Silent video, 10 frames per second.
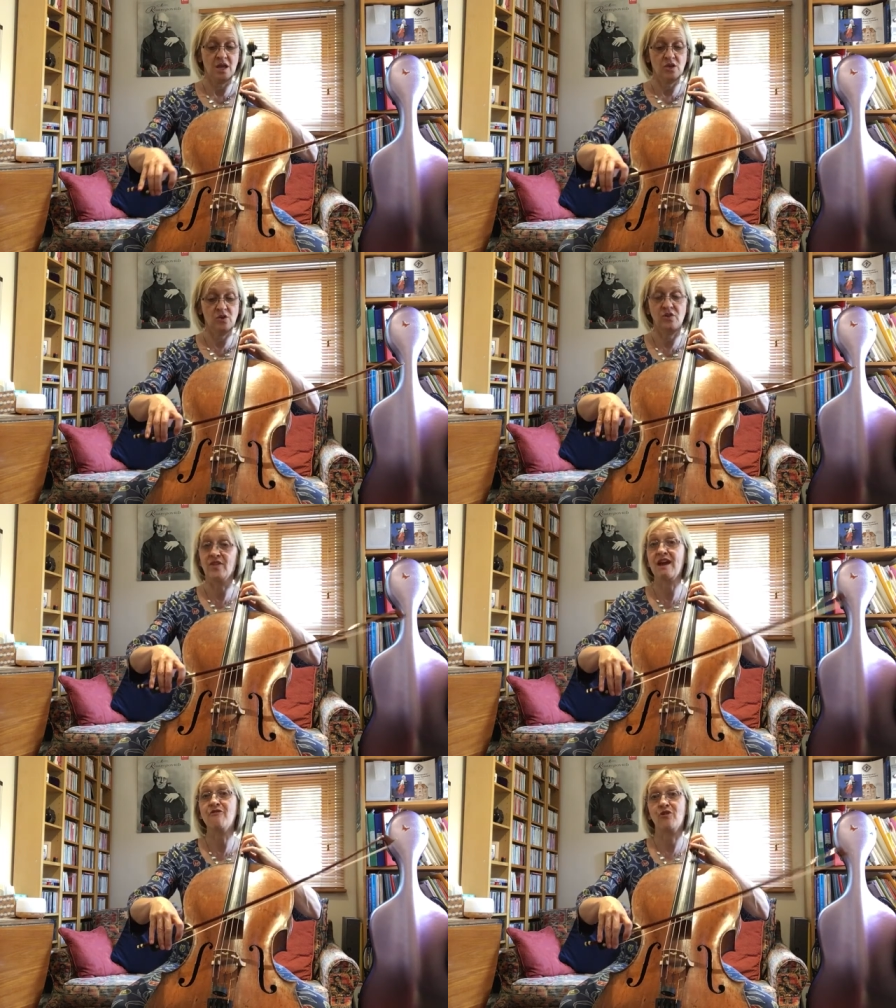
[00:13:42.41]
You could
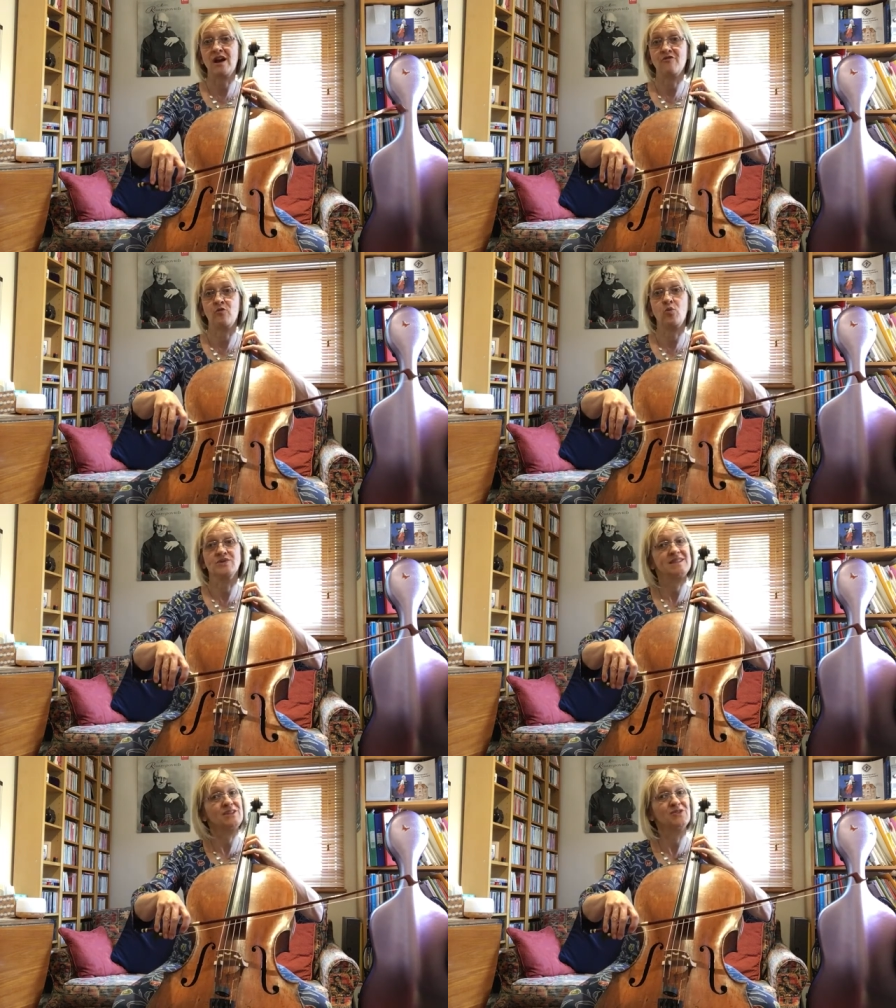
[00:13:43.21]
therefore have a
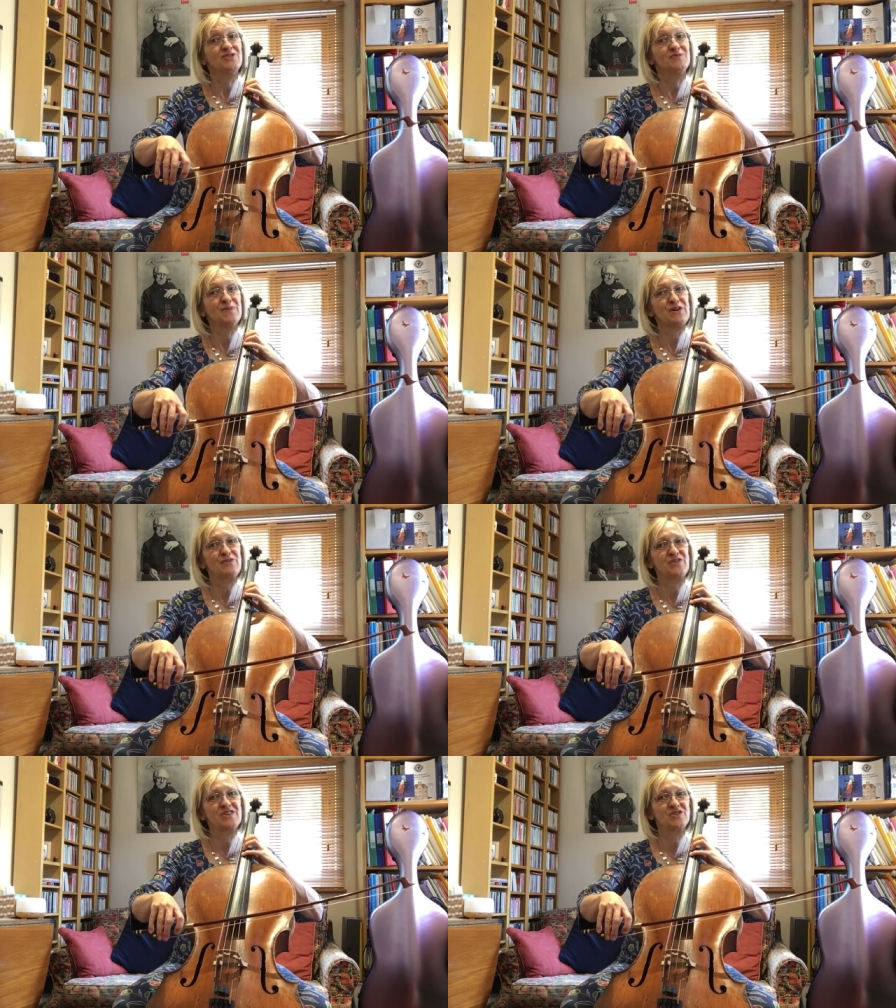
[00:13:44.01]
single bow
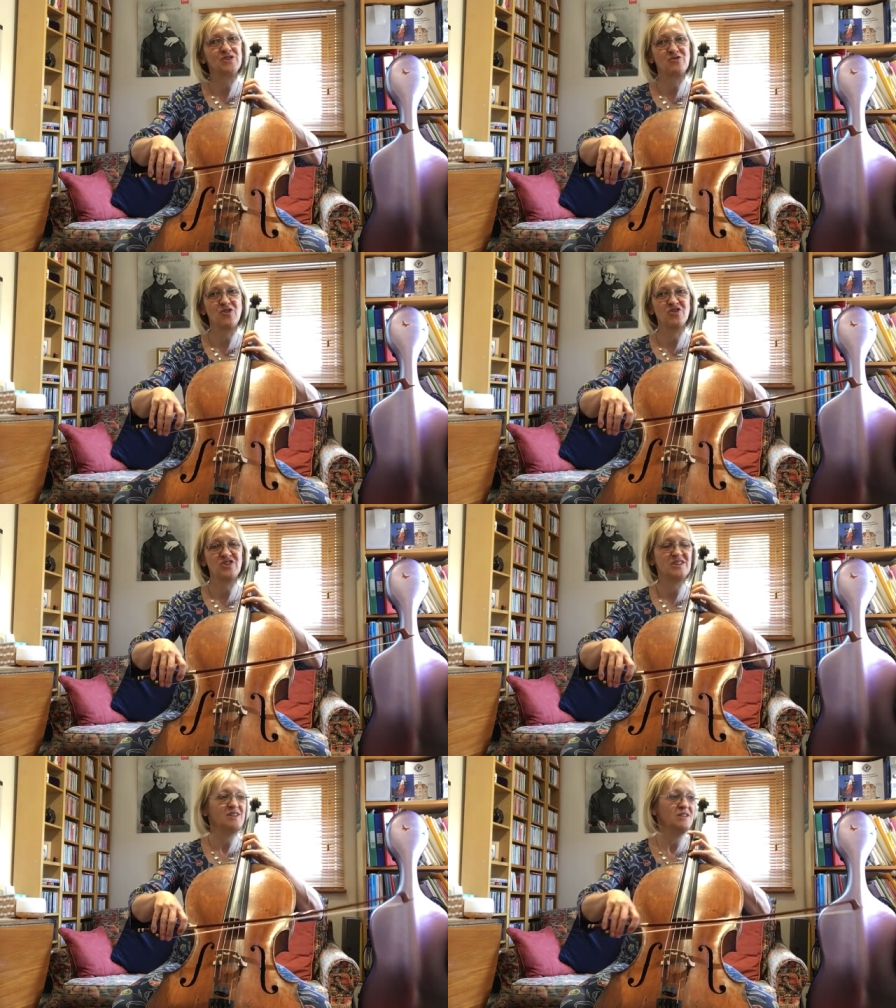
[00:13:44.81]
from the dotted
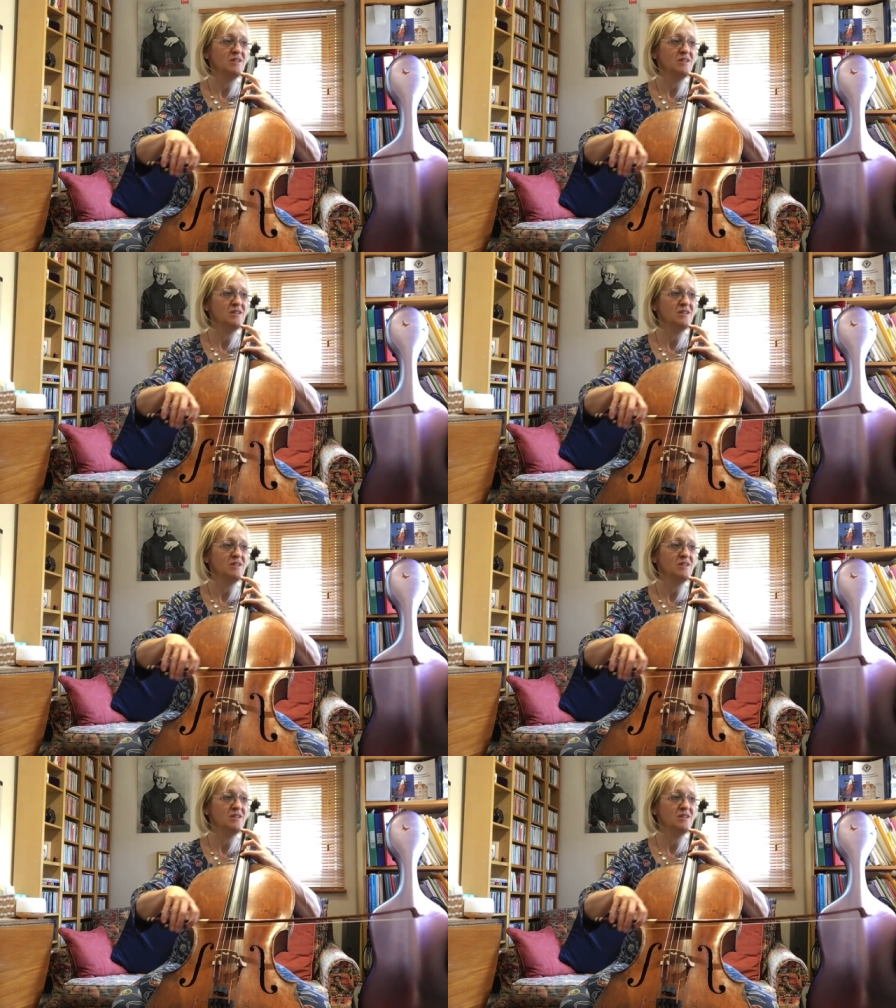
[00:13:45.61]
crotchet, so